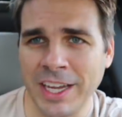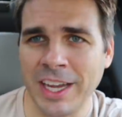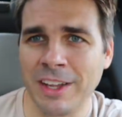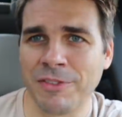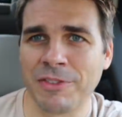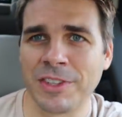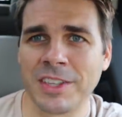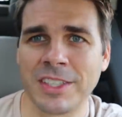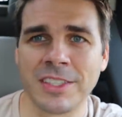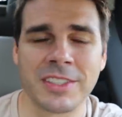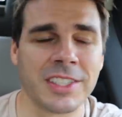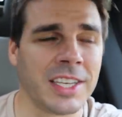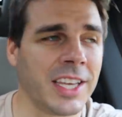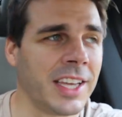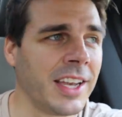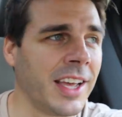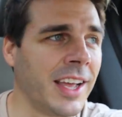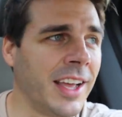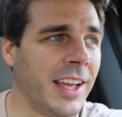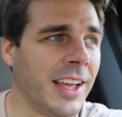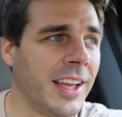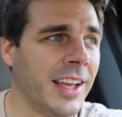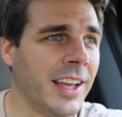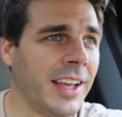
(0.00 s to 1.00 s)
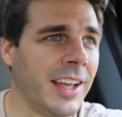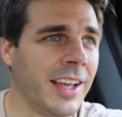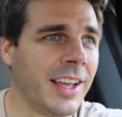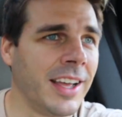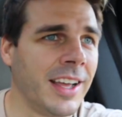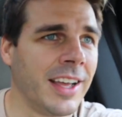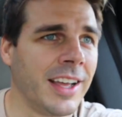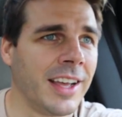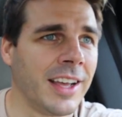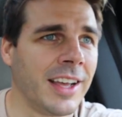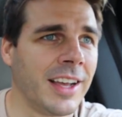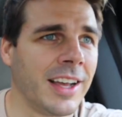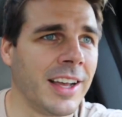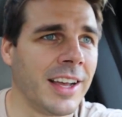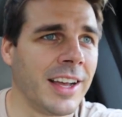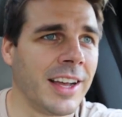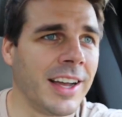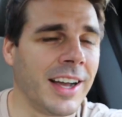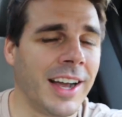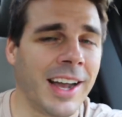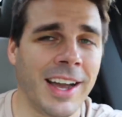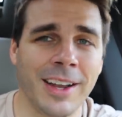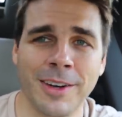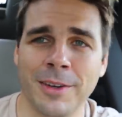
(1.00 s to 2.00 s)
I can't fit this in,
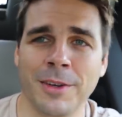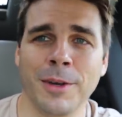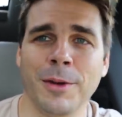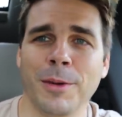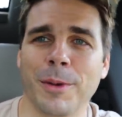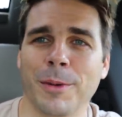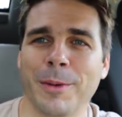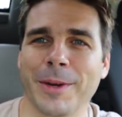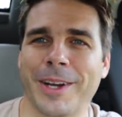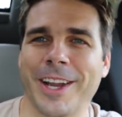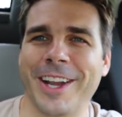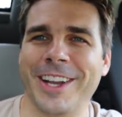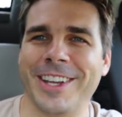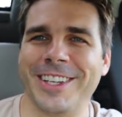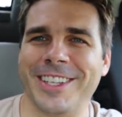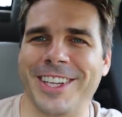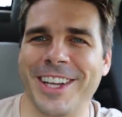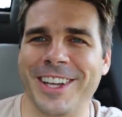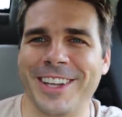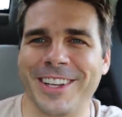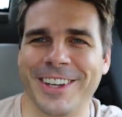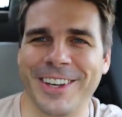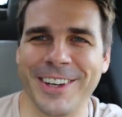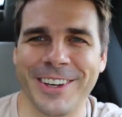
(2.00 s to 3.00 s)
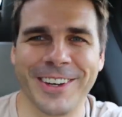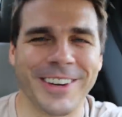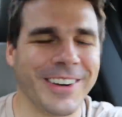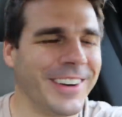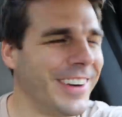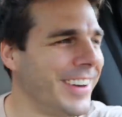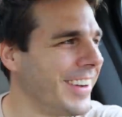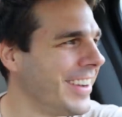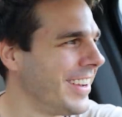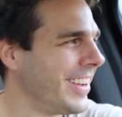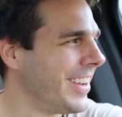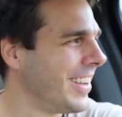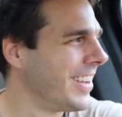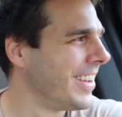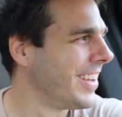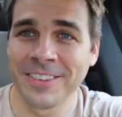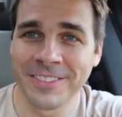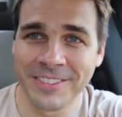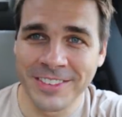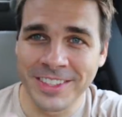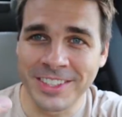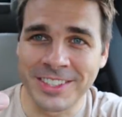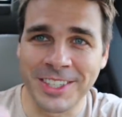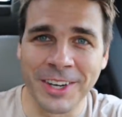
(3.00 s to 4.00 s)
I don't know what we're gonna do.
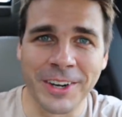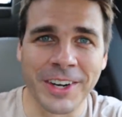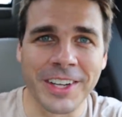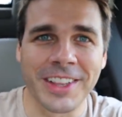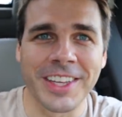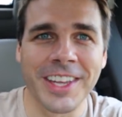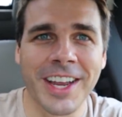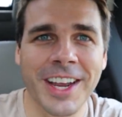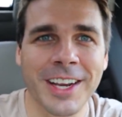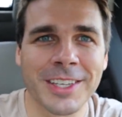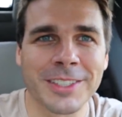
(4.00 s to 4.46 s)
Let's go get the